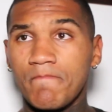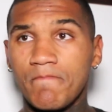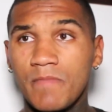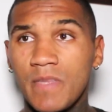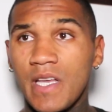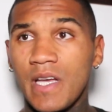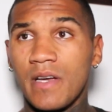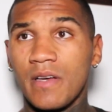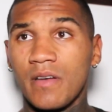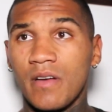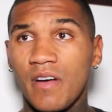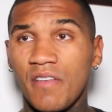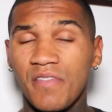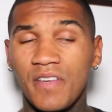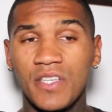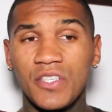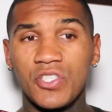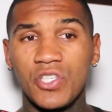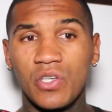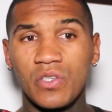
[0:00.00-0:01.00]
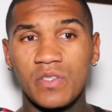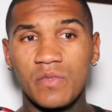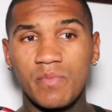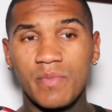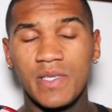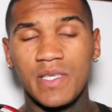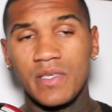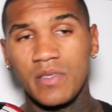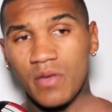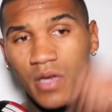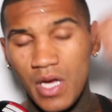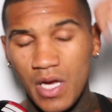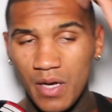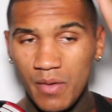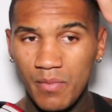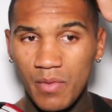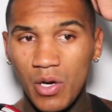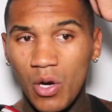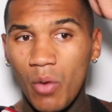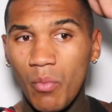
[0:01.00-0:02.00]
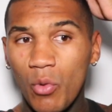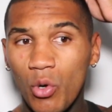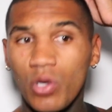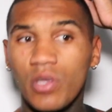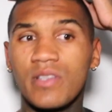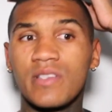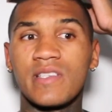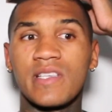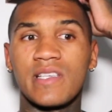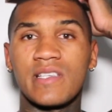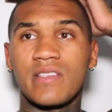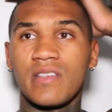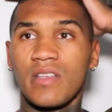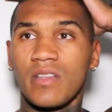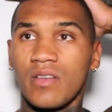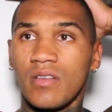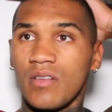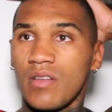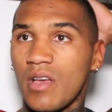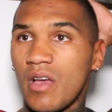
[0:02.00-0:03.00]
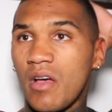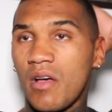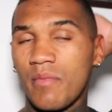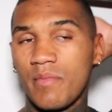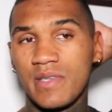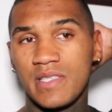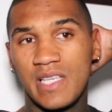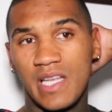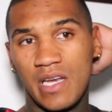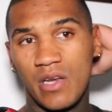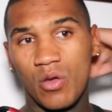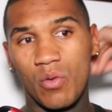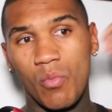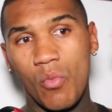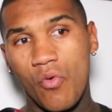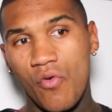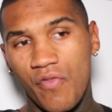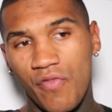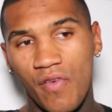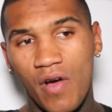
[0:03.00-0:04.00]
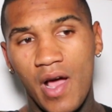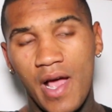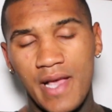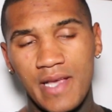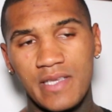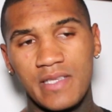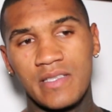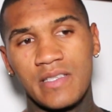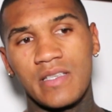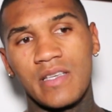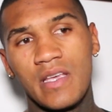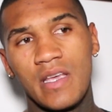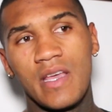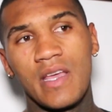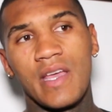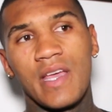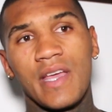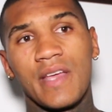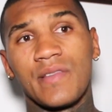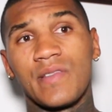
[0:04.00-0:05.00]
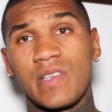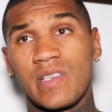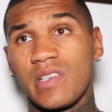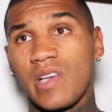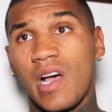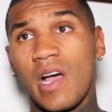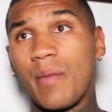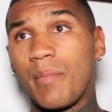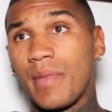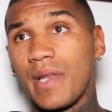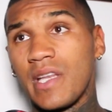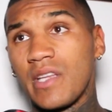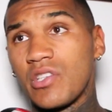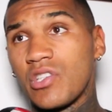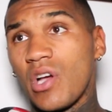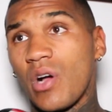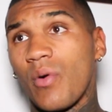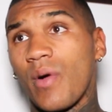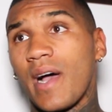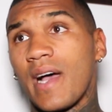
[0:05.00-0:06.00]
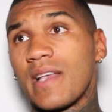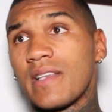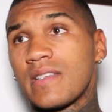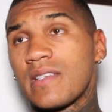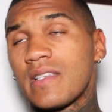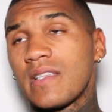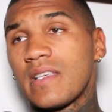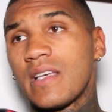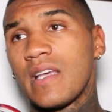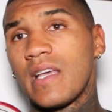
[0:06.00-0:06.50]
Yeah, I think John's been um, a lot more consistent. Um, he's had a lot more fights in the time Billy Joe has.